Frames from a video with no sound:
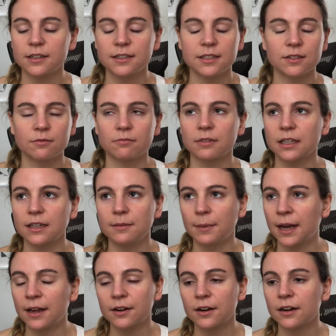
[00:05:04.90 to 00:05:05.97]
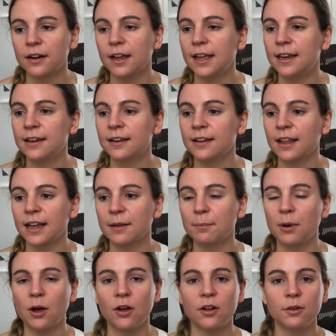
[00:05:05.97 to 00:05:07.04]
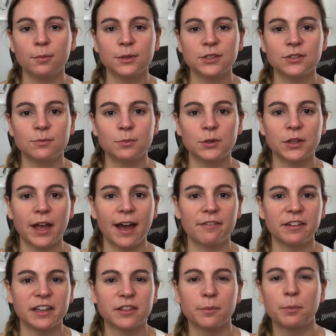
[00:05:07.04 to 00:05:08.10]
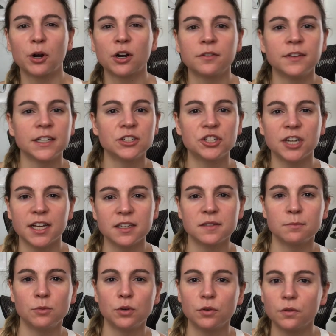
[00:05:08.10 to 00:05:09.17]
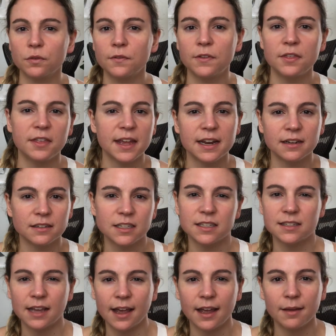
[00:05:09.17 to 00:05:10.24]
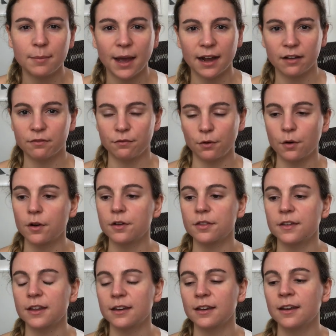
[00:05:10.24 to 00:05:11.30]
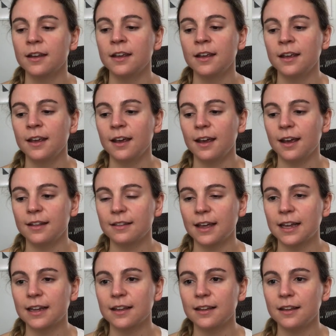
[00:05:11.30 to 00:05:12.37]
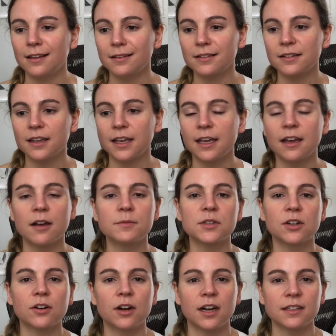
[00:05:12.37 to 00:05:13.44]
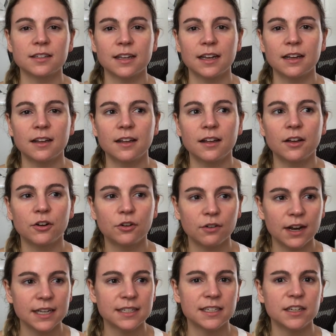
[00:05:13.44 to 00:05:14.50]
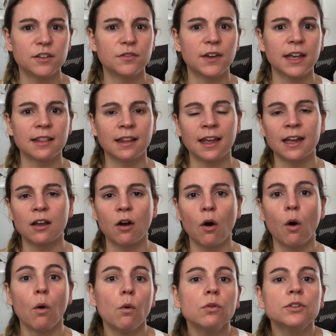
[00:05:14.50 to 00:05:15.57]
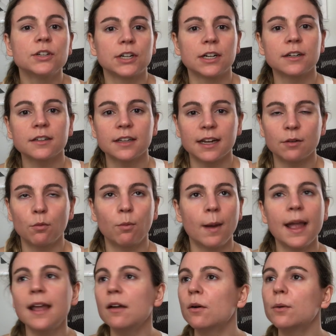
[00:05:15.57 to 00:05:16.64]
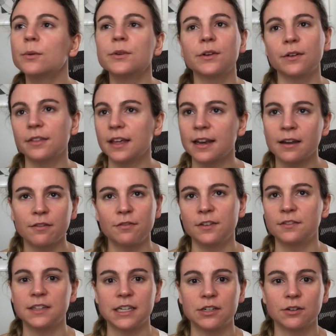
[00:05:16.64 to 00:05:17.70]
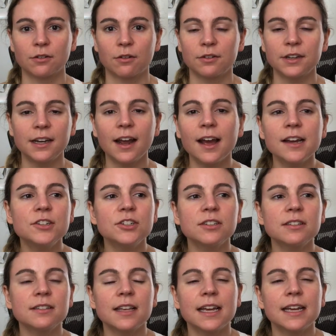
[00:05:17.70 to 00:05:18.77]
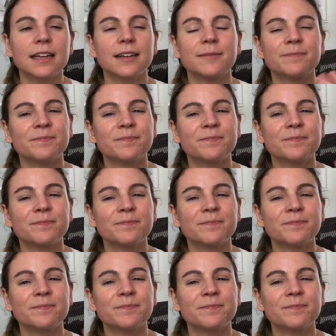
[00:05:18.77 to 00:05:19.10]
it doesn't really matter, and like Paul will have like the perfect chess move thing to say back and forth, and like he comes across like aggressive and like older, like way older than a 15-year-old. And I just like